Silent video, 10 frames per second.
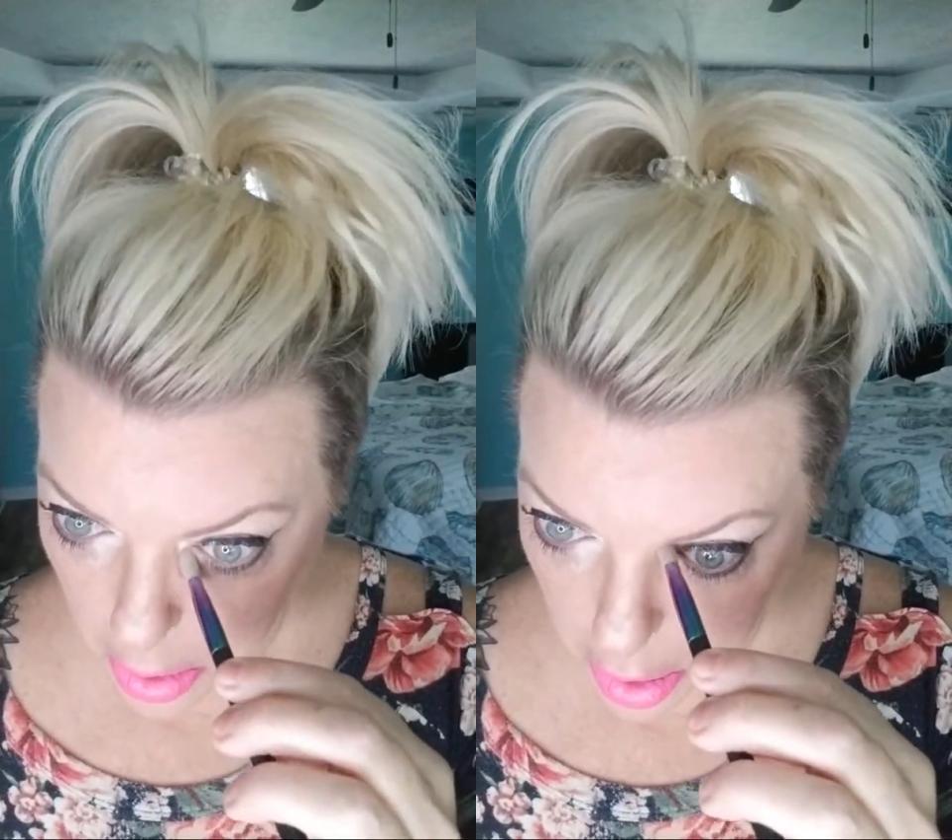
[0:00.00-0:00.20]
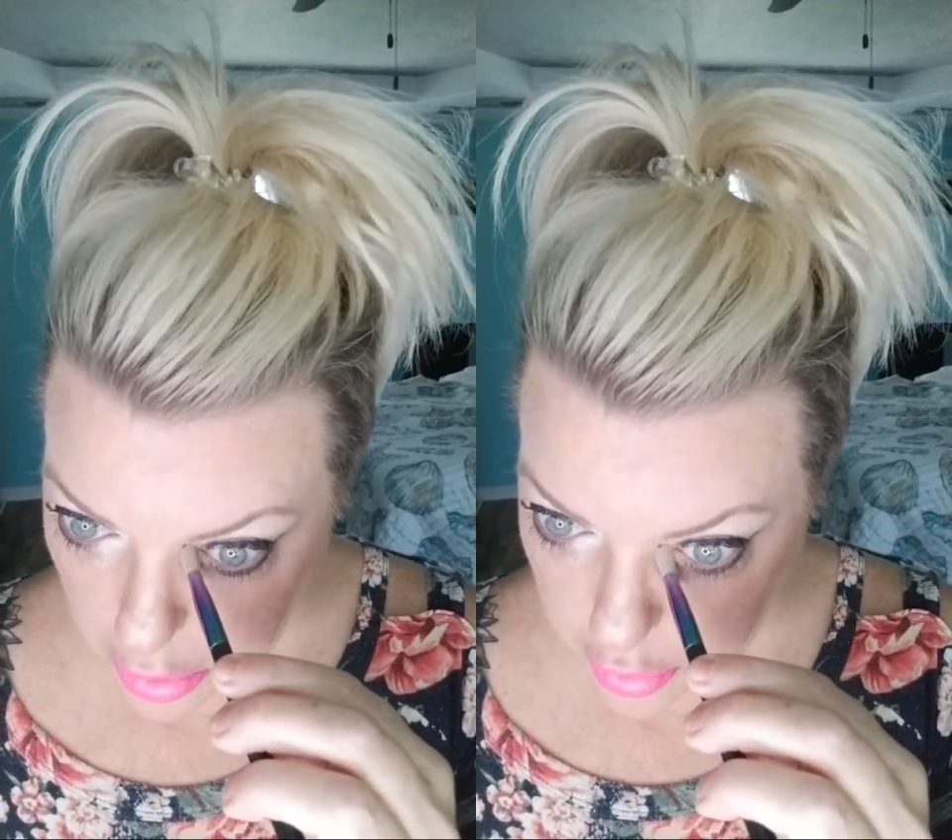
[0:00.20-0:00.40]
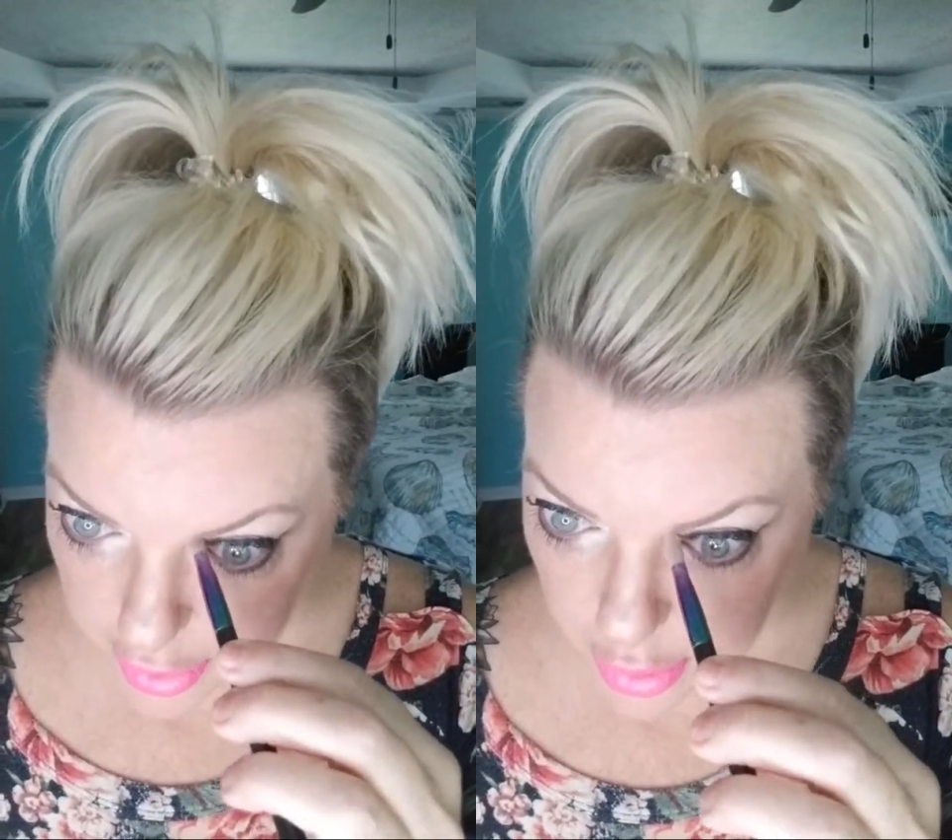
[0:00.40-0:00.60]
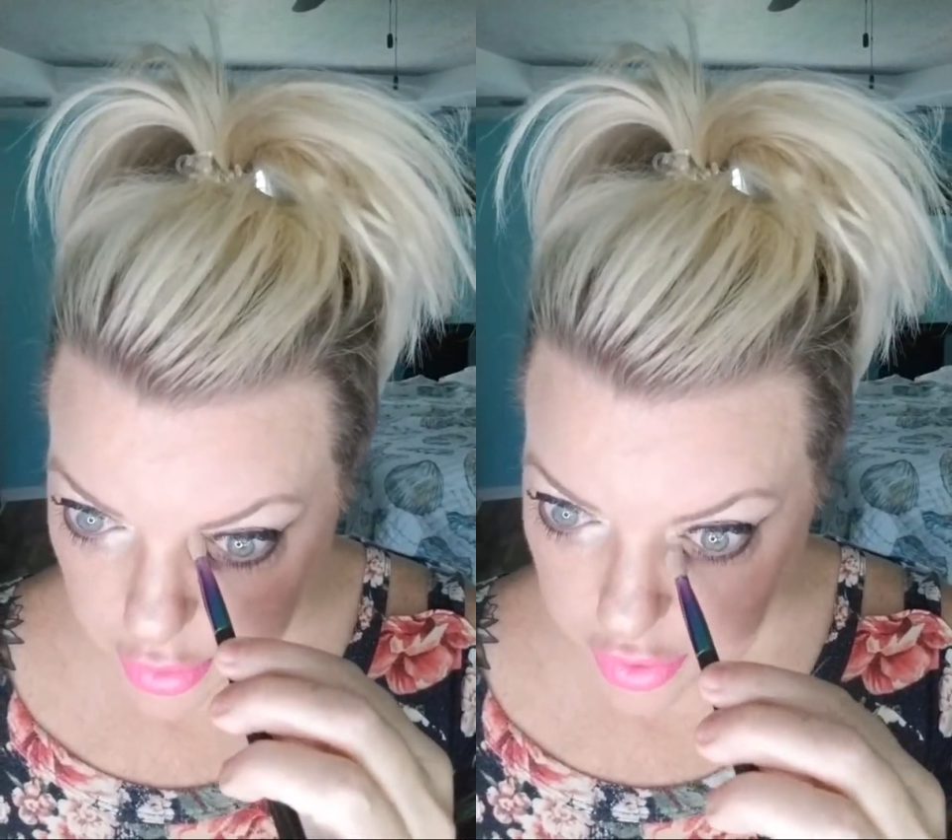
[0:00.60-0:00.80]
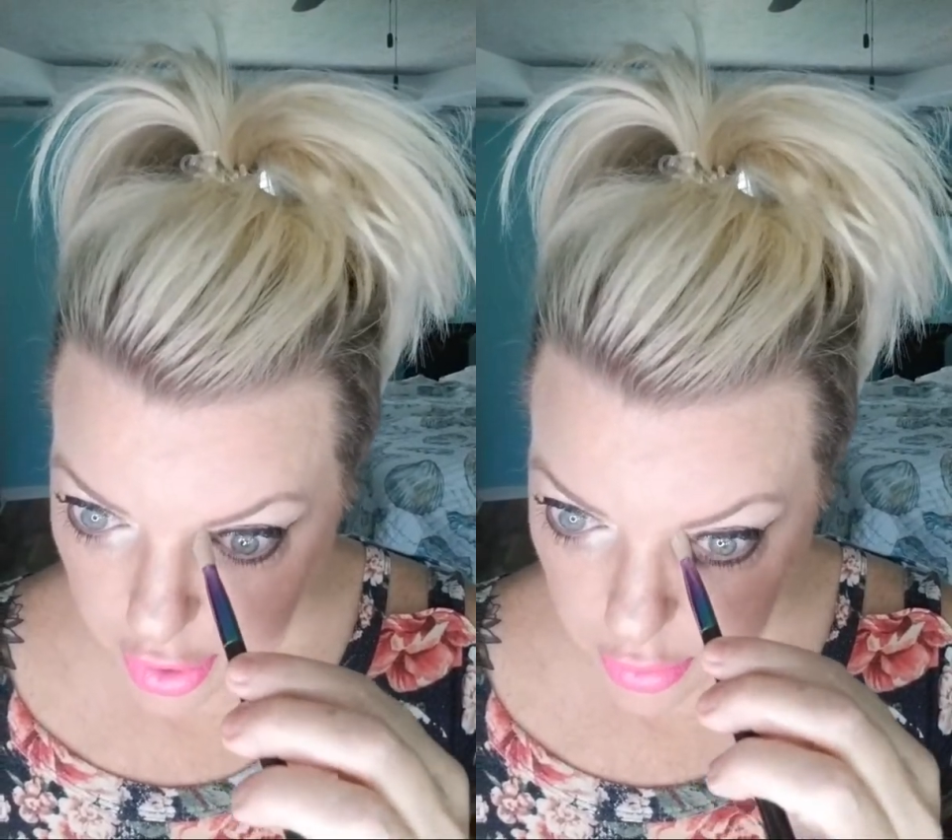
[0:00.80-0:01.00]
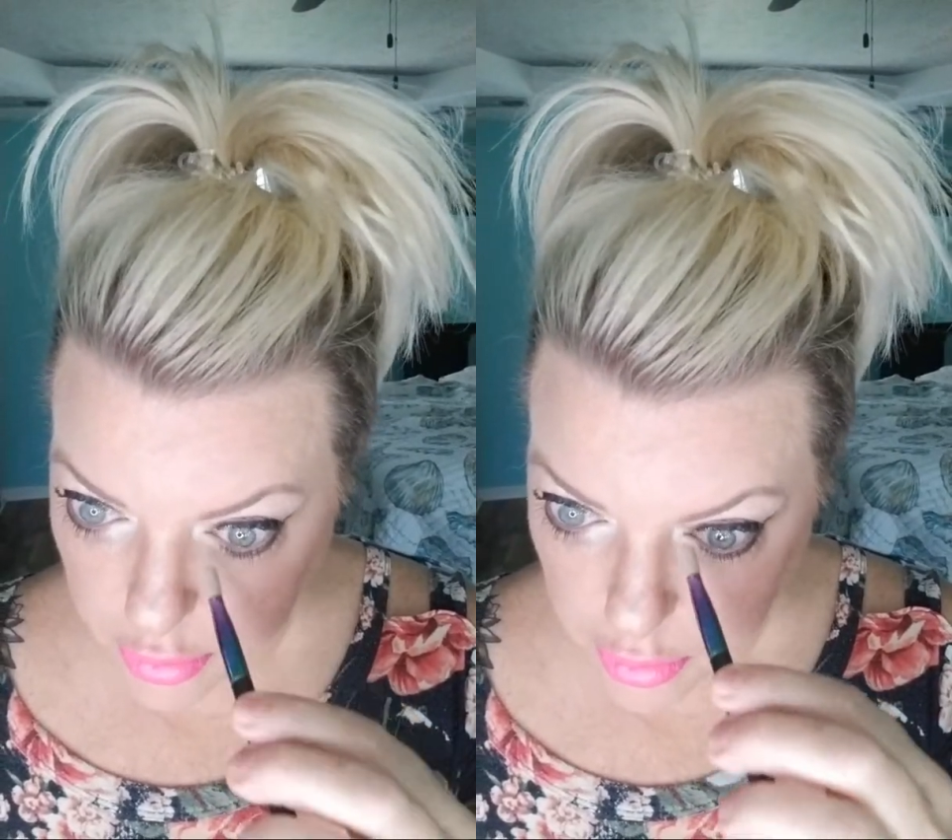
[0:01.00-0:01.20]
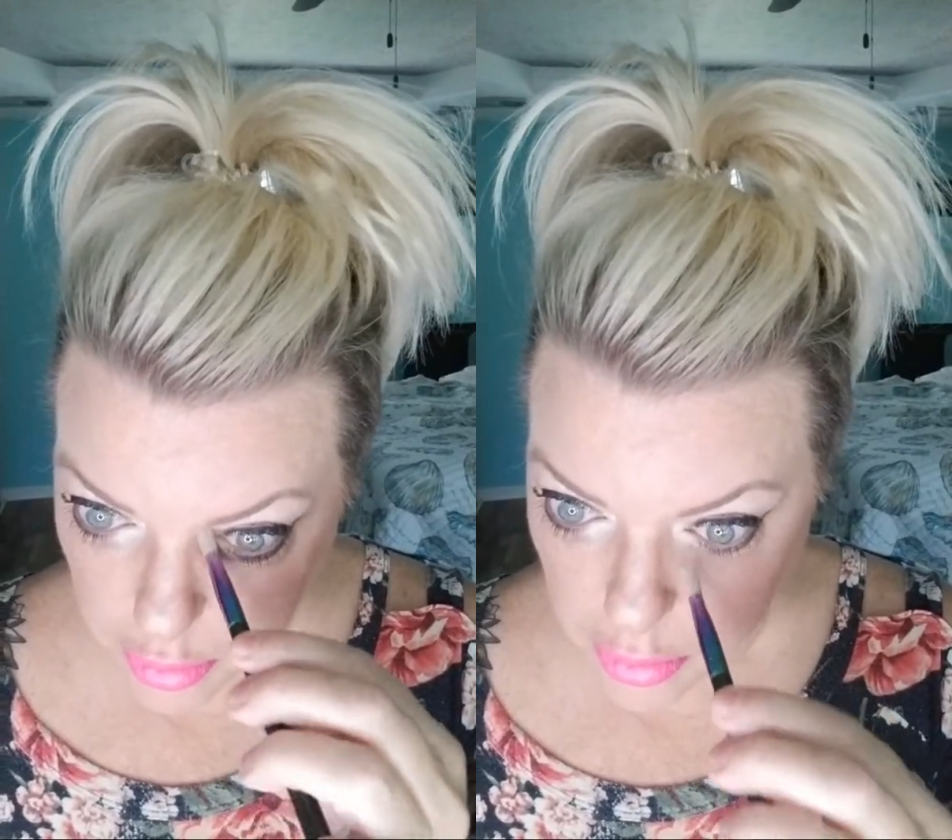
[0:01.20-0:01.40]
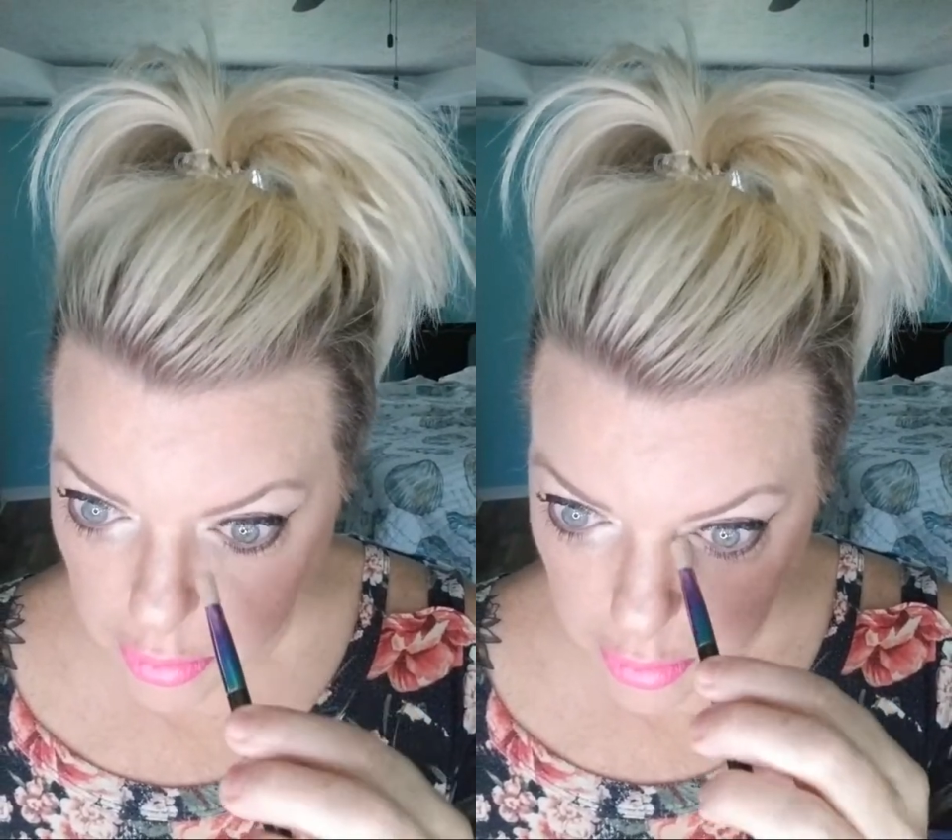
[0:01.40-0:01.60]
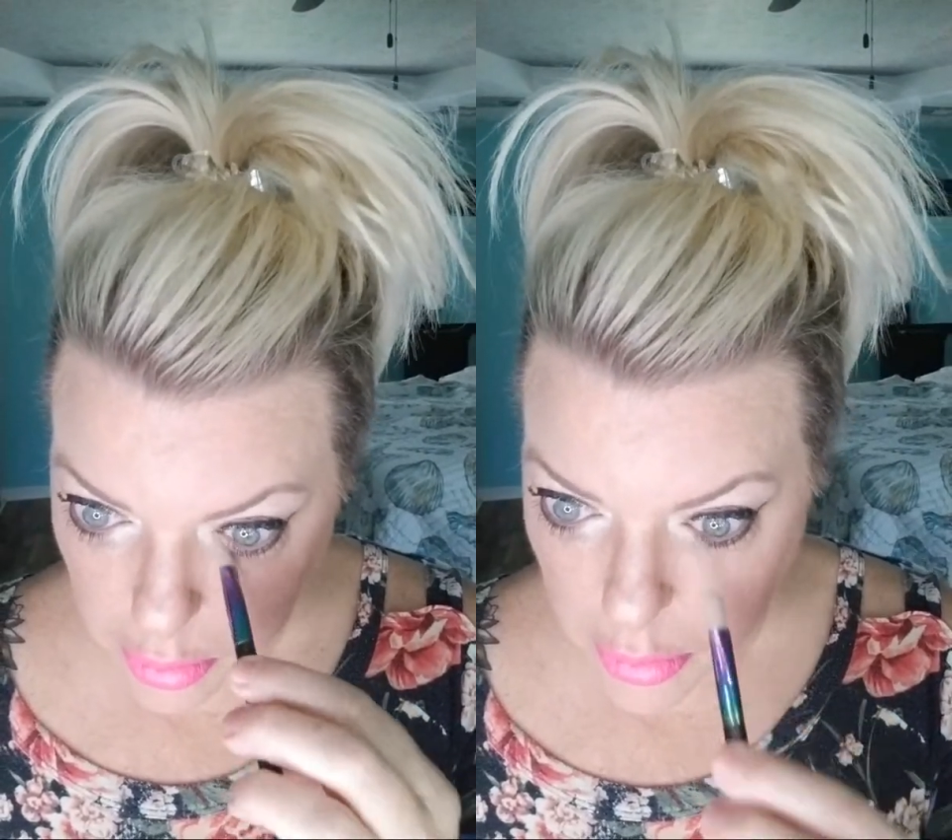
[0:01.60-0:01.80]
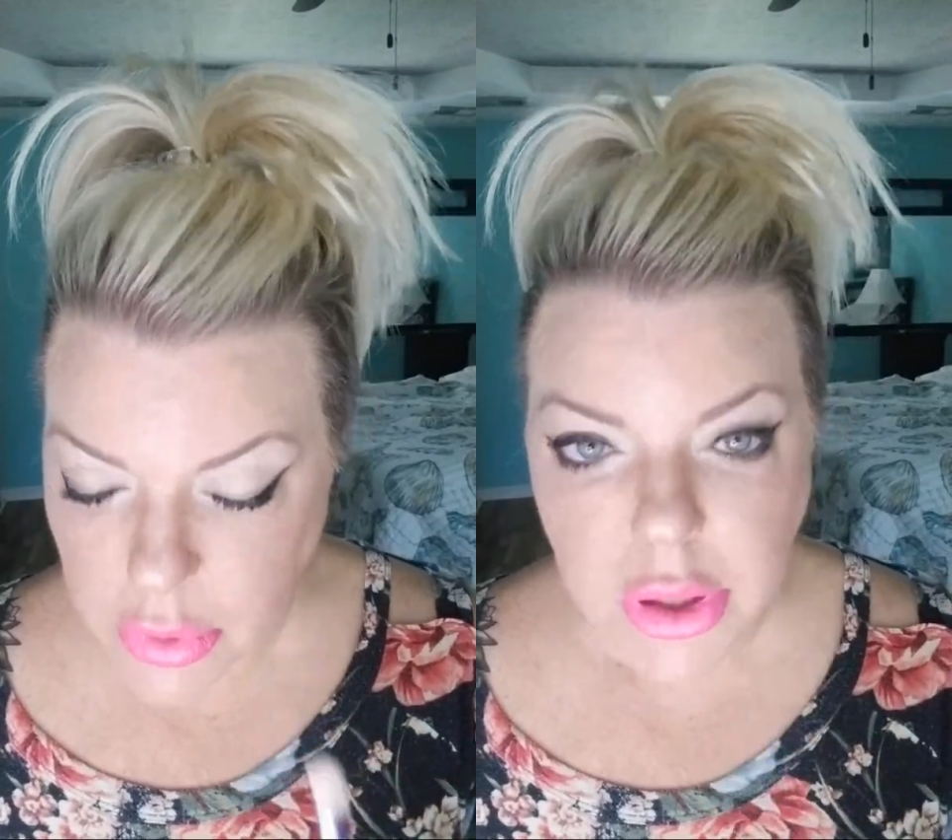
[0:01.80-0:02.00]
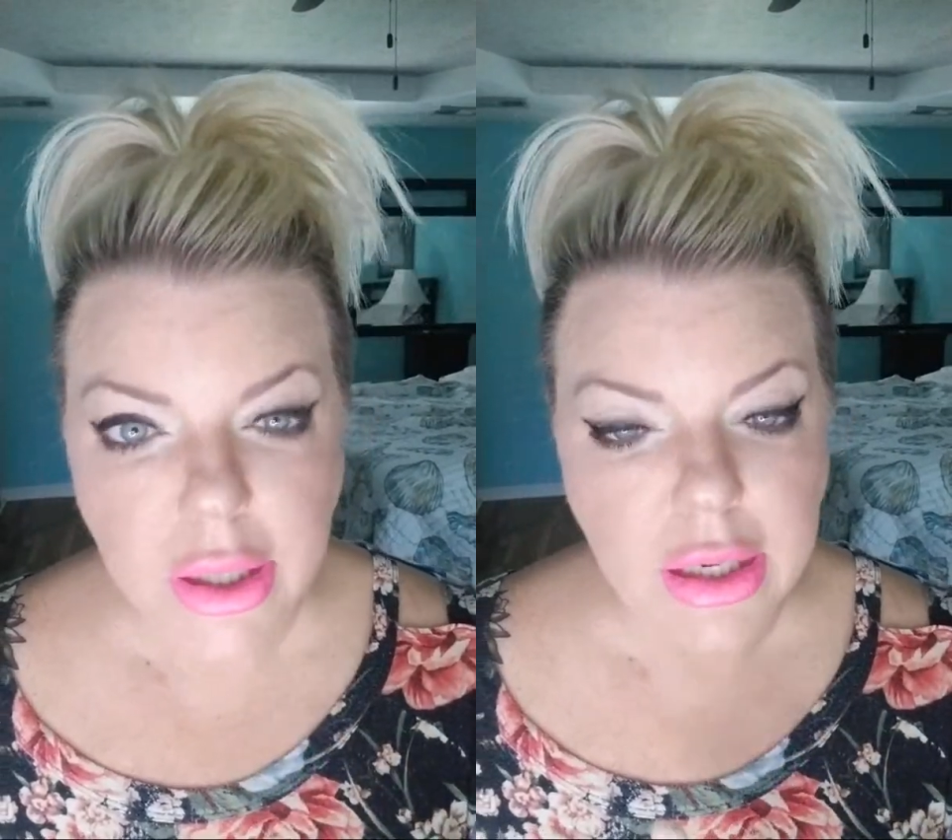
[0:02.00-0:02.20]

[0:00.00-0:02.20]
I was at with that. And